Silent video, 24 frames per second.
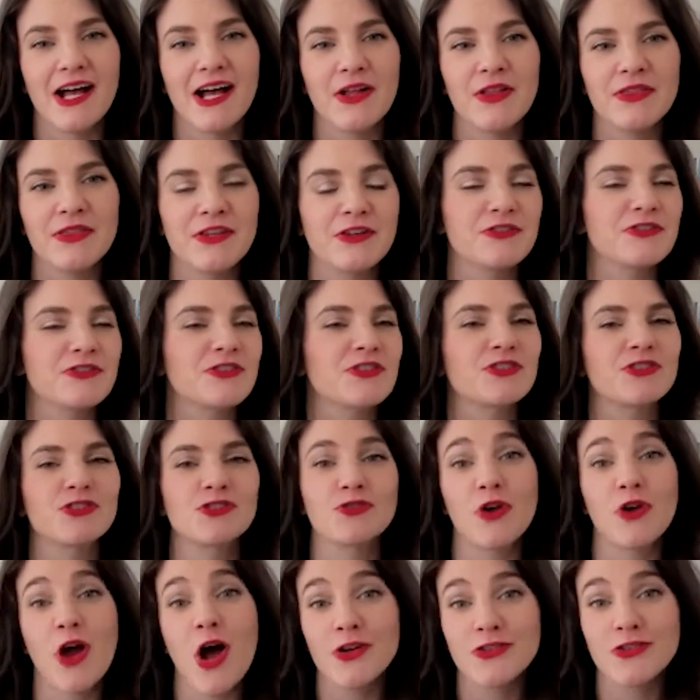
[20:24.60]
there's a
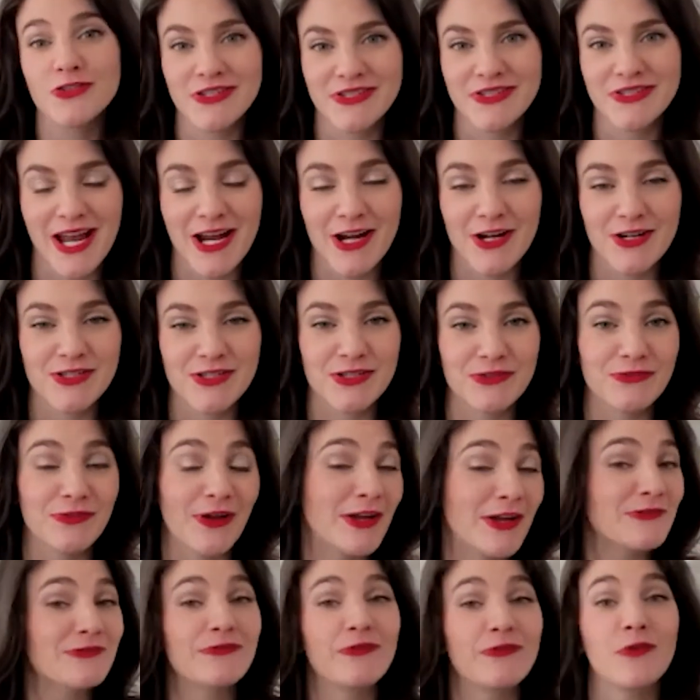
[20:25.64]
strong desire to
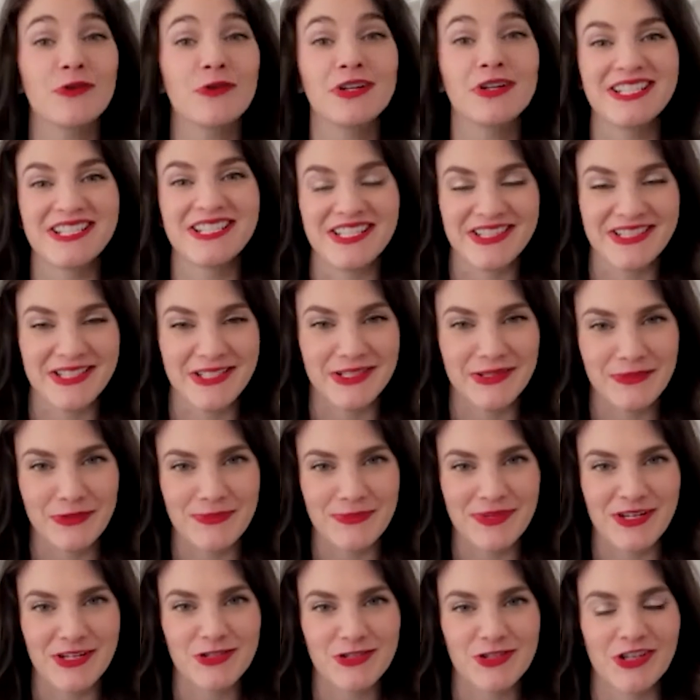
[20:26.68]
fight foreign
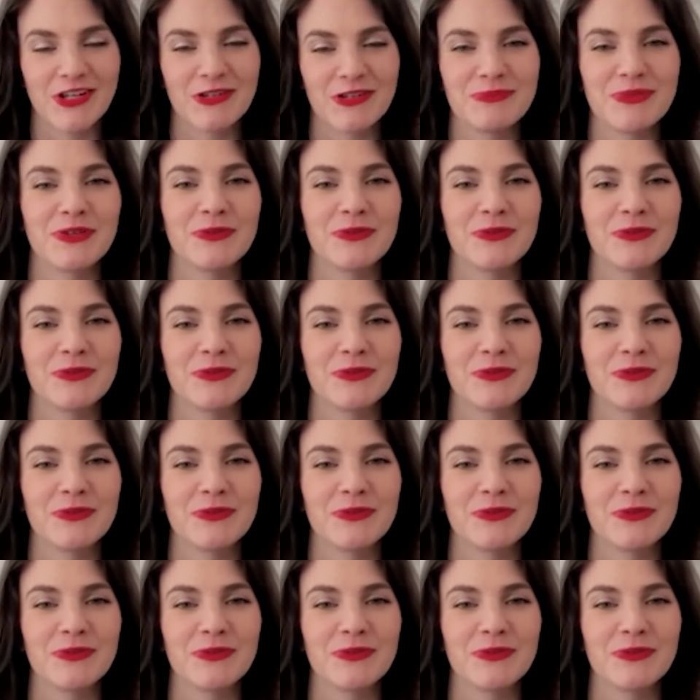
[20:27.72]
disinformation.